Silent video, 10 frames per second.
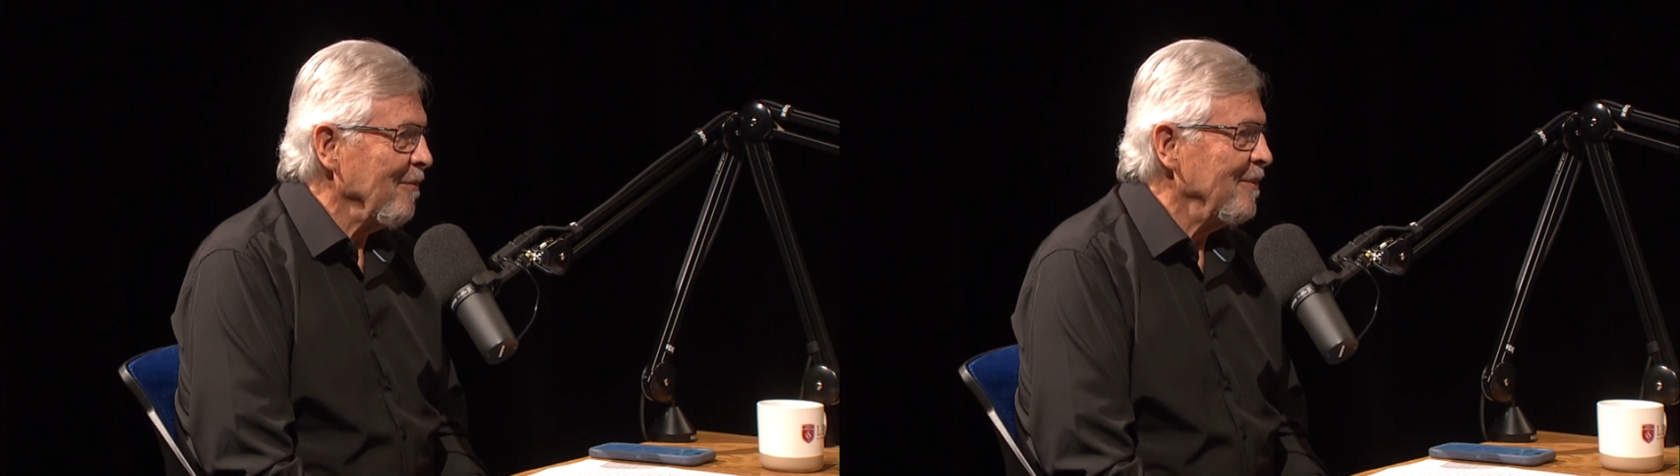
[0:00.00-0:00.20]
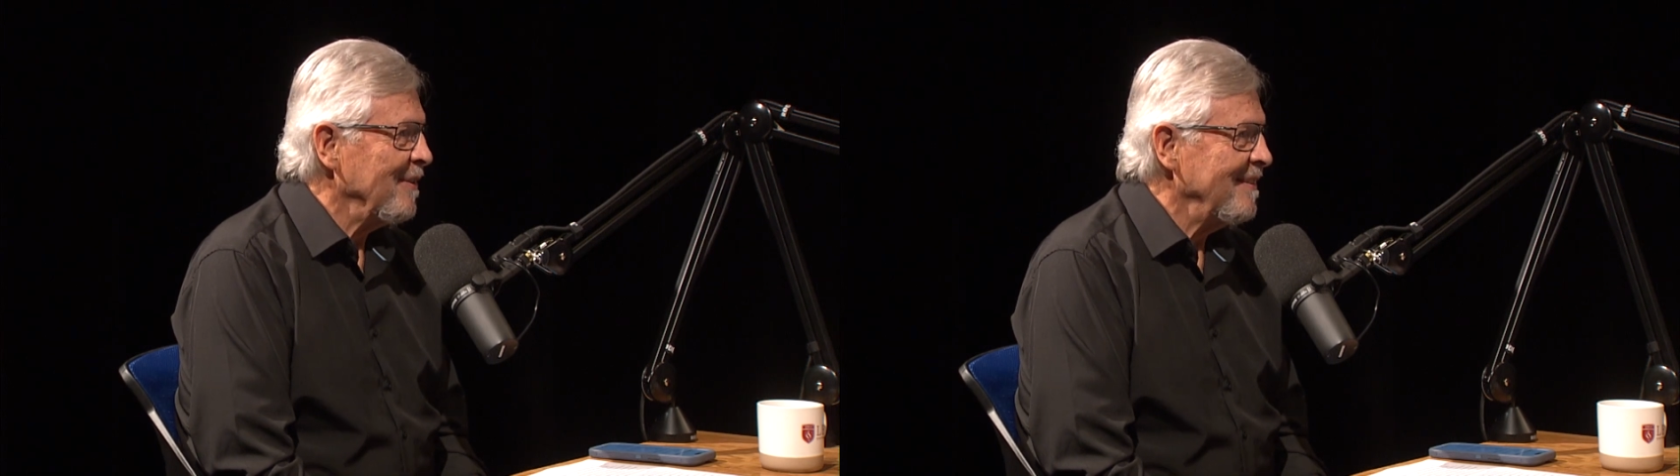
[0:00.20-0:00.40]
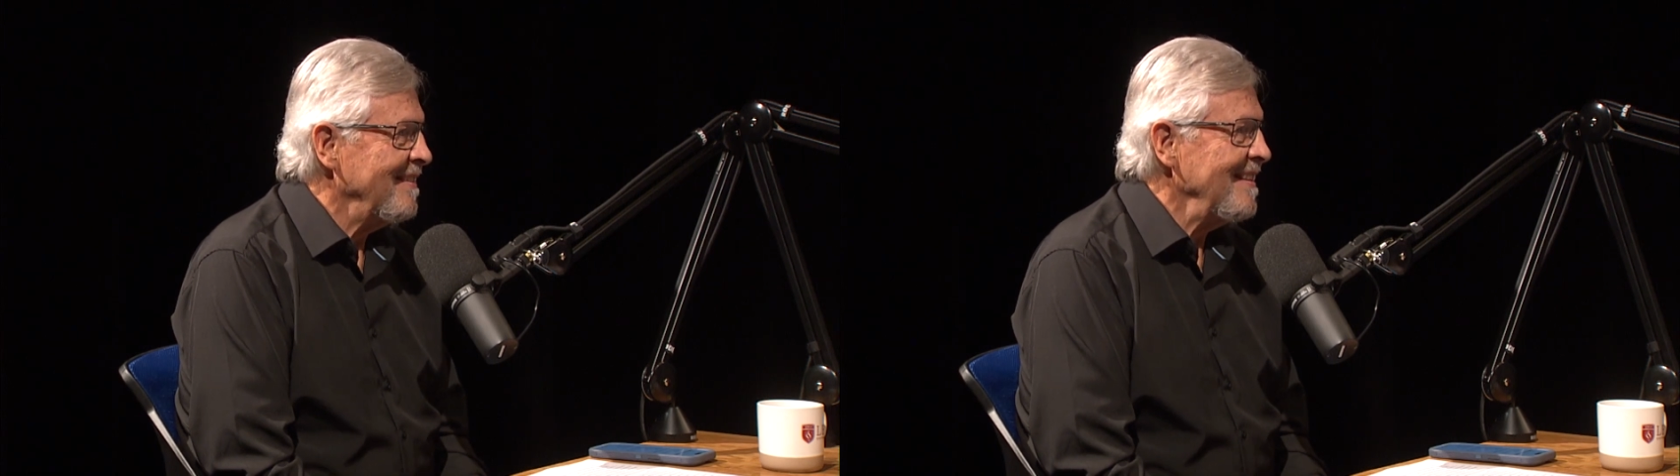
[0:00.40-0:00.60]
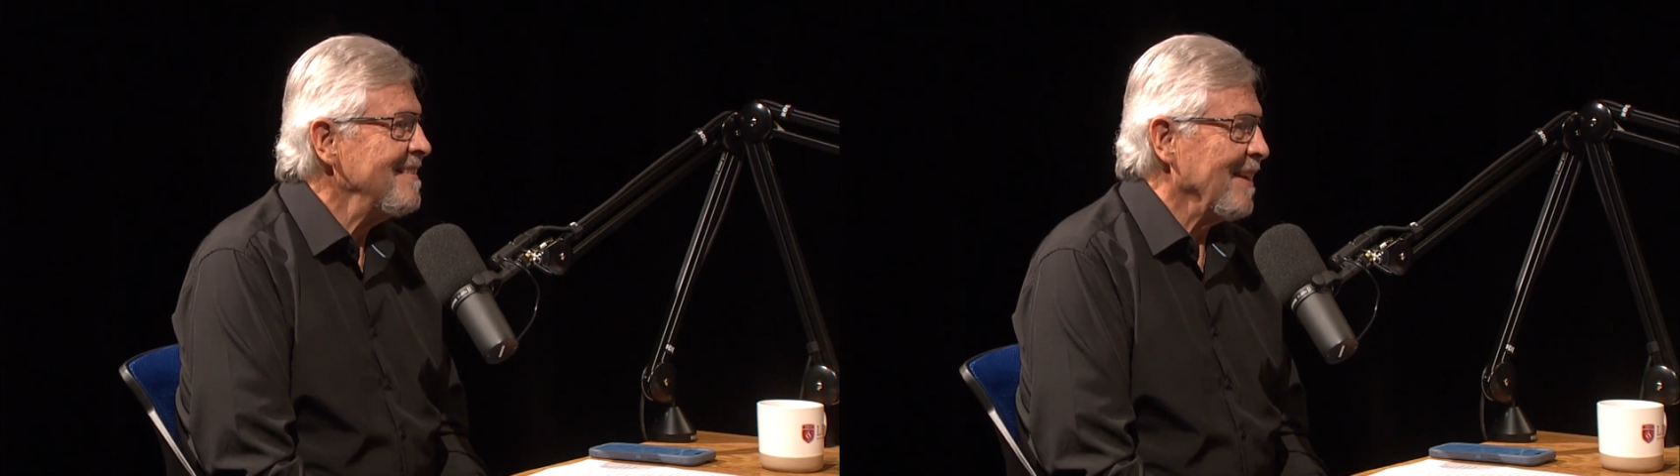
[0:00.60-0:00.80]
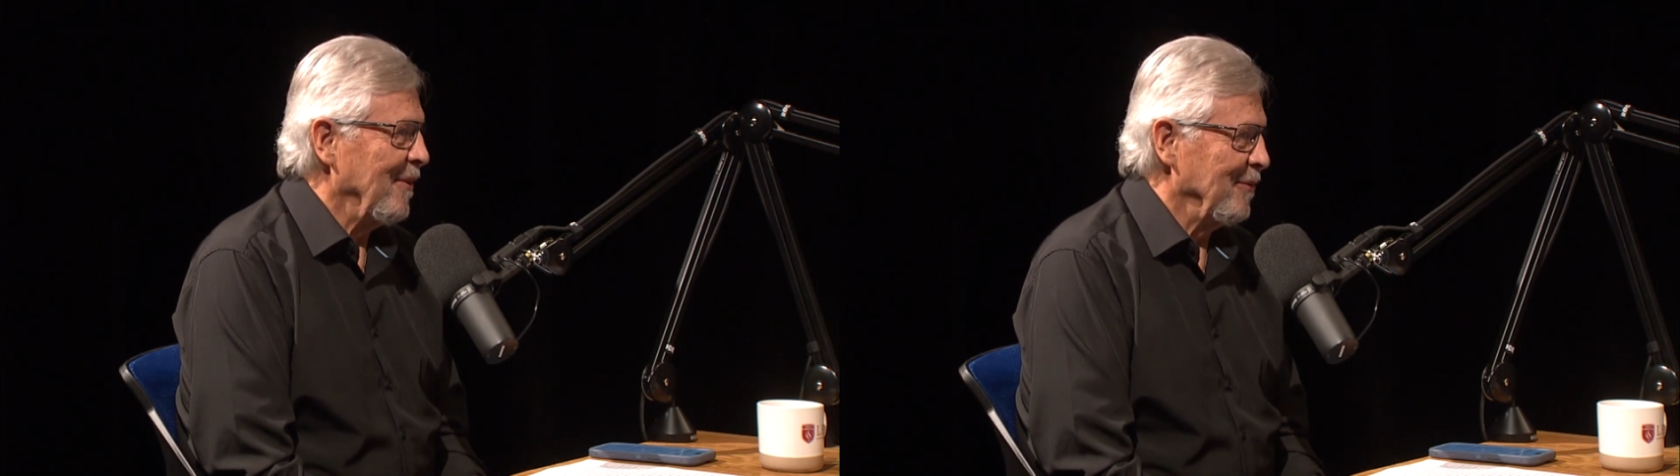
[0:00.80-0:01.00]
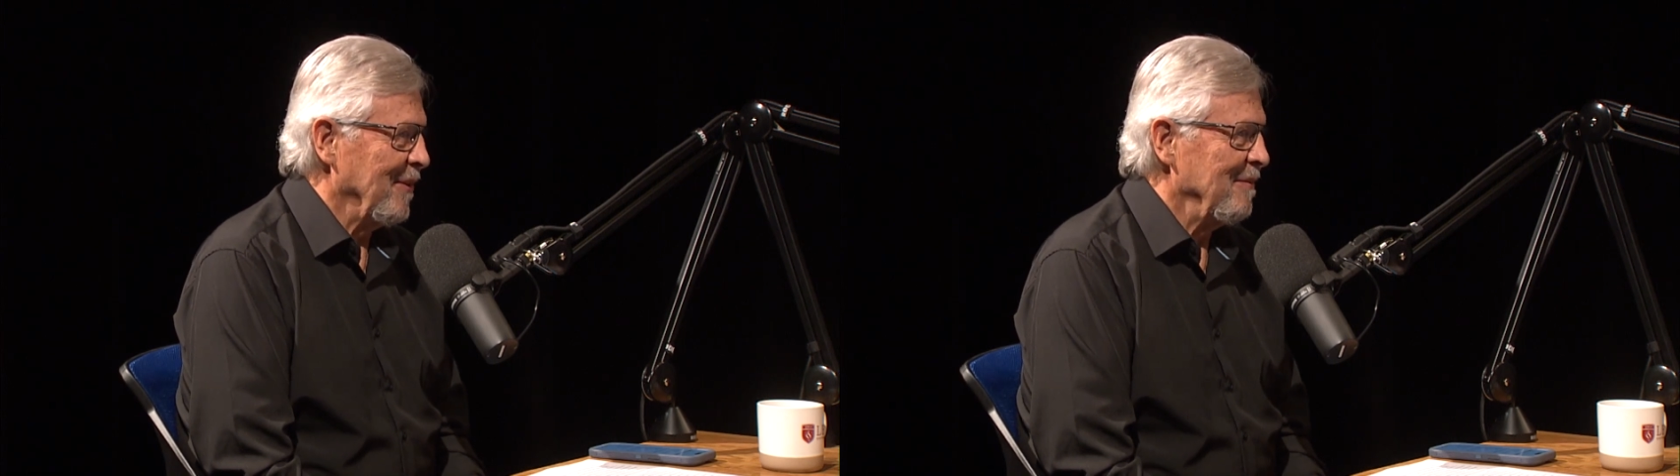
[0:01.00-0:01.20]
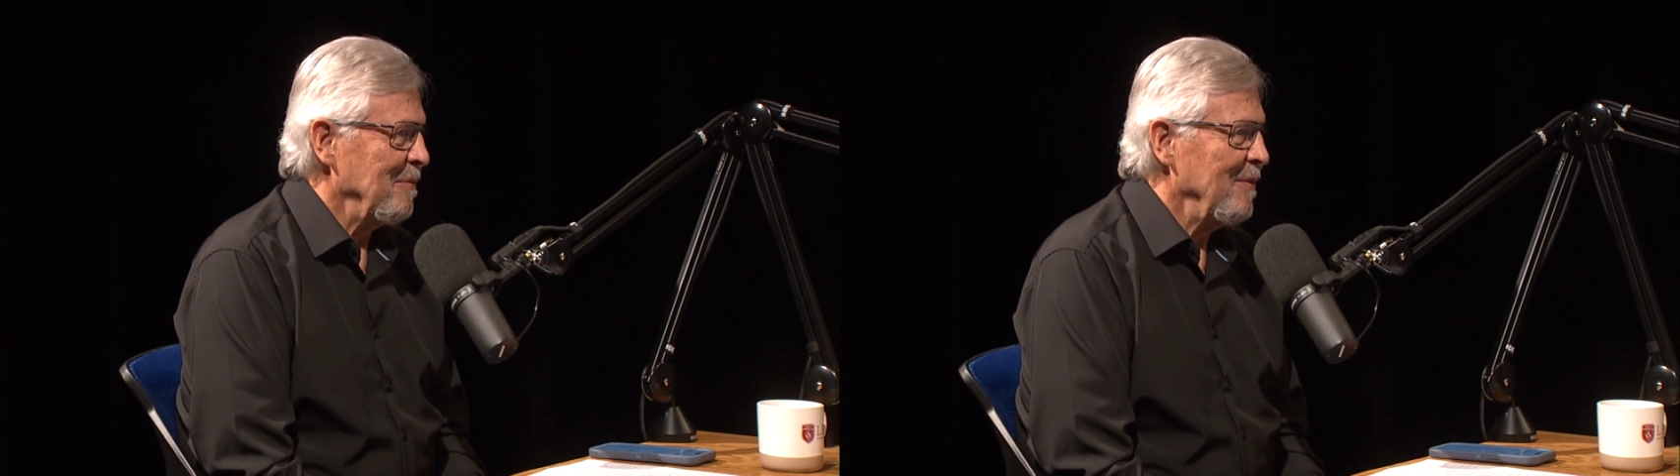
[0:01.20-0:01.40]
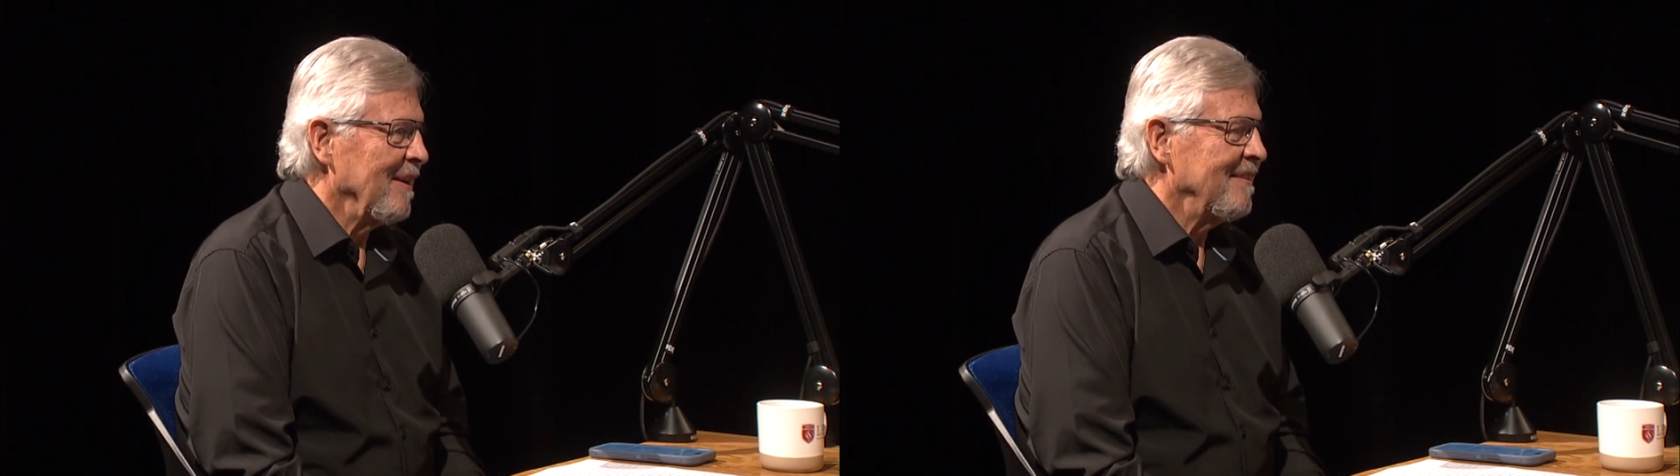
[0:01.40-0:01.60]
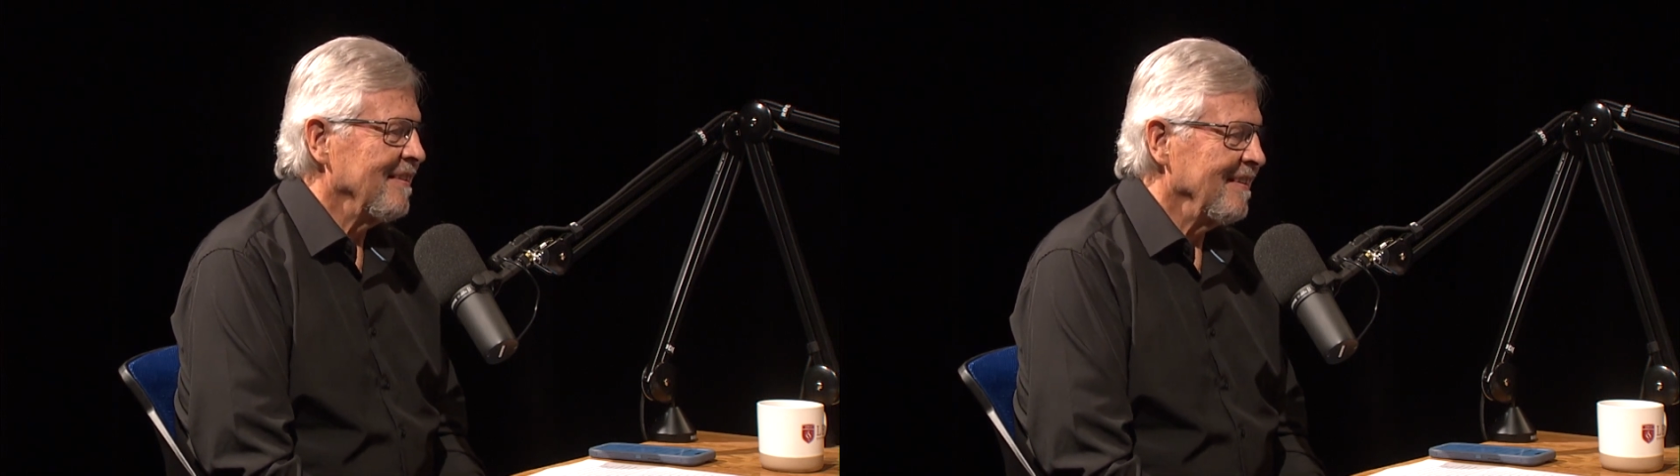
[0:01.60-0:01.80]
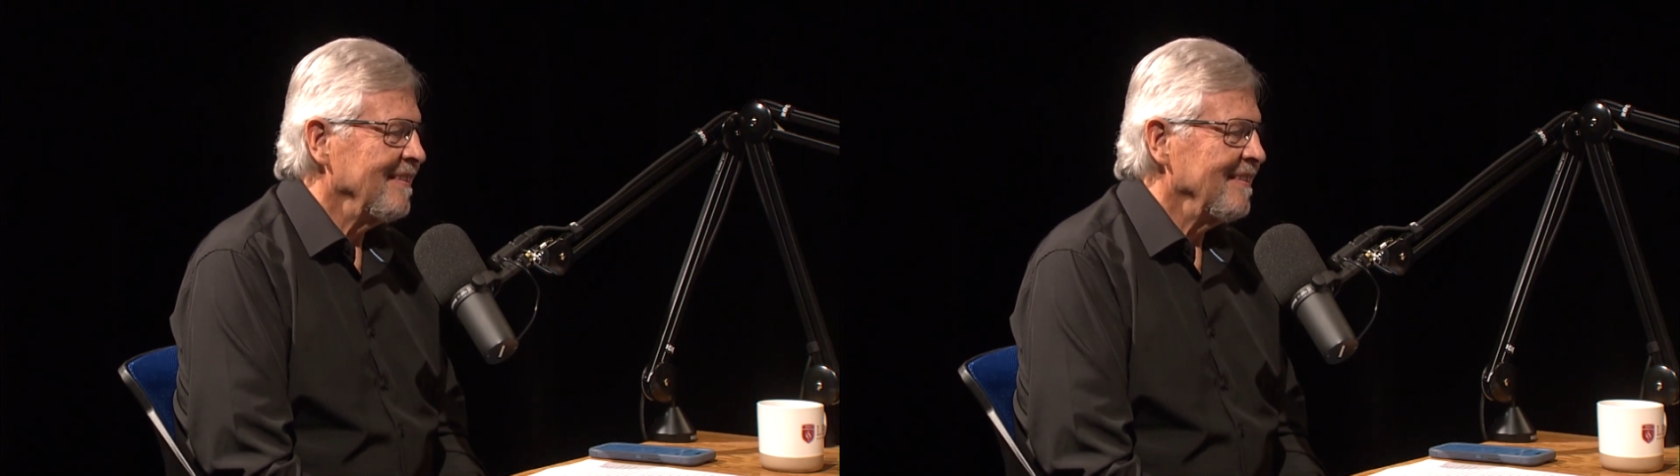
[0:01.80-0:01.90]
of the details of it, but